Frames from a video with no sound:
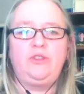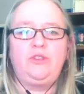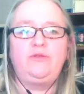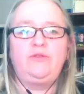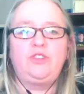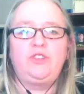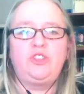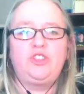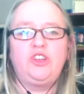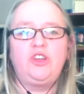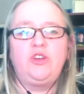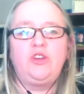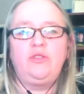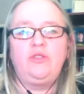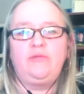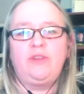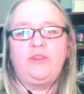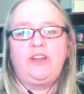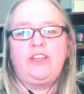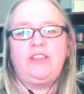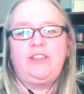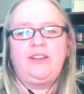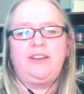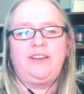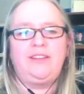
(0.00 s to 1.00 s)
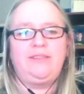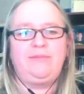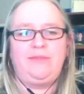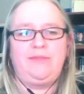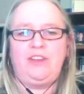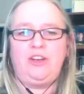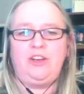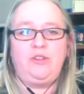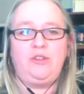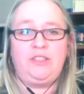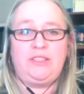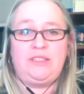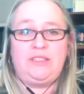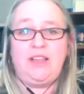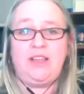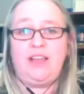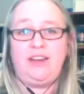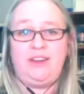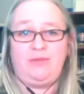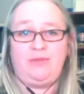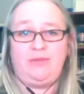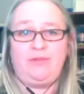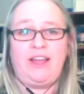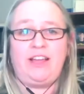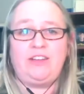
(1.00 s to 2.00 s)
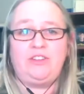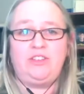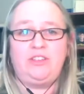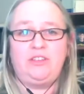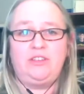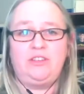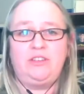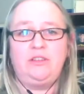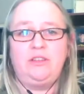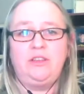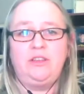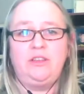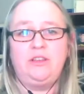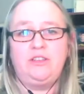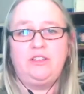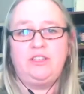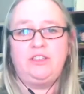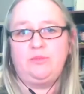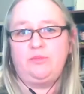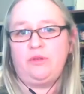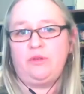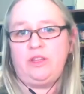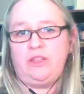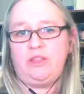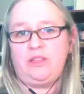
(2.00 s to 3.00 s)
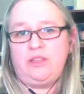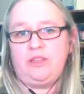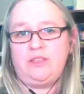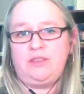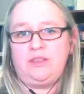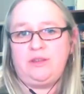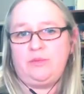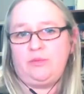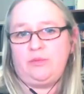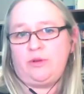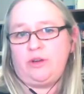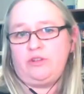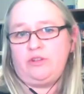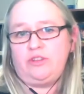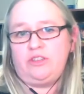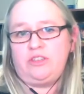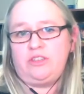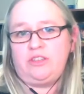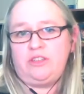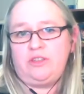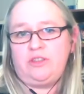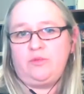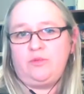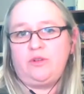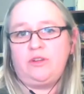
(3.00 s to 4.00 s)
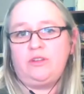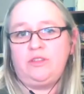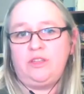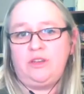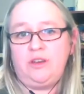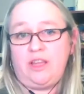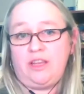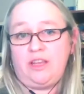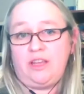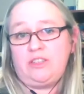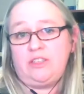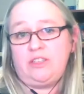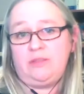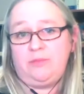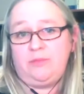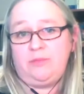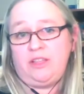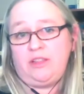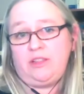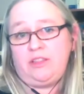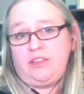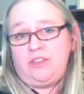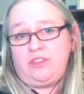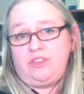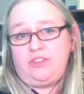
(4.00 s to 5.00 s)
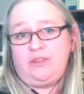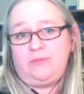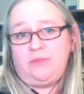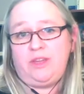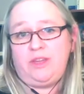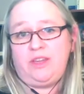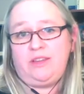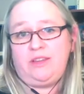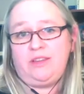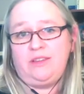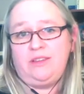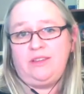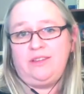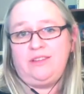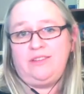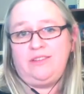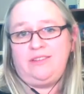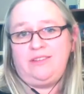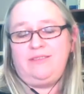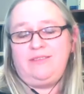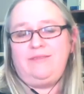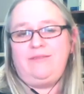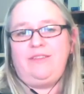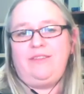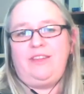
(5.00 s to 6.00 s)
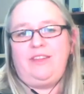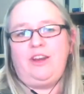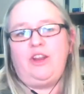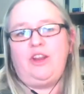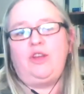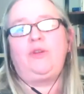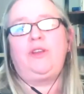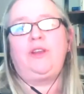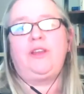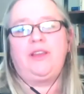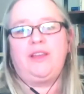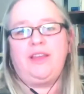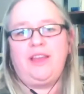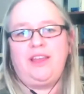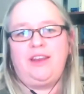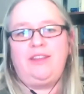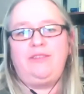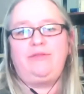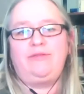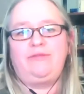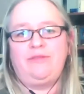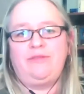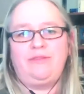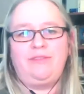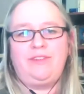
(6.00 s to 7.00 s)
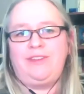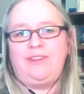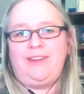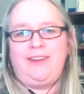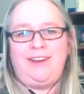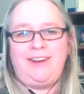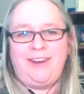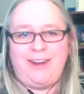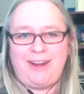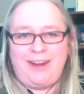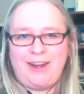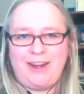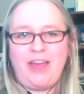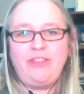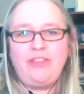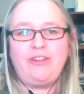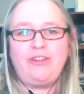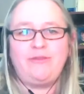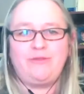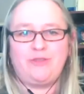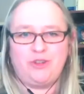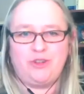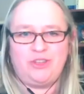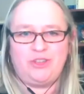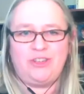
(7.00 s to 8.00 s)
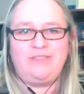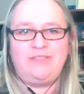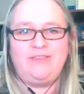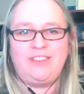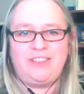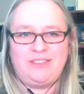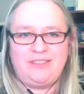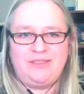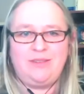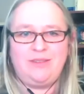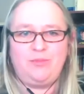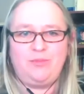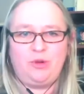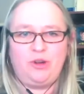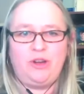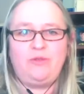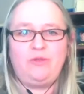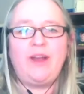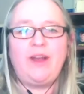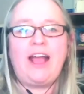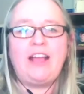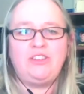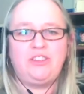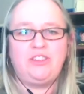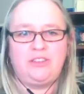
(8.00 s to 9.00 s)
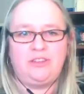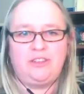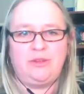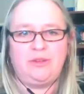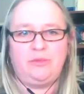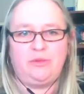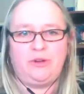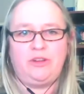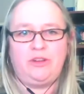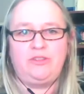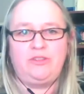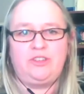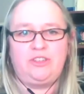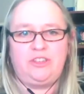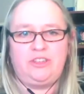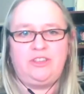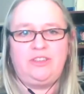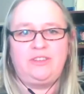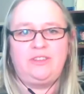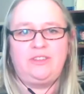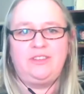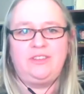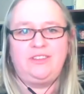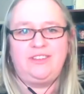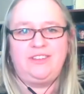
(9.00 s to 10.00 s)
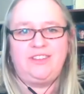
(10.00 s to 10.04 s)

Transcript: you've shown, right, that it's not irrational to bring this approach to the world, and actually might lead you to make, in a kind of, in another version of this, a pretty rational approach to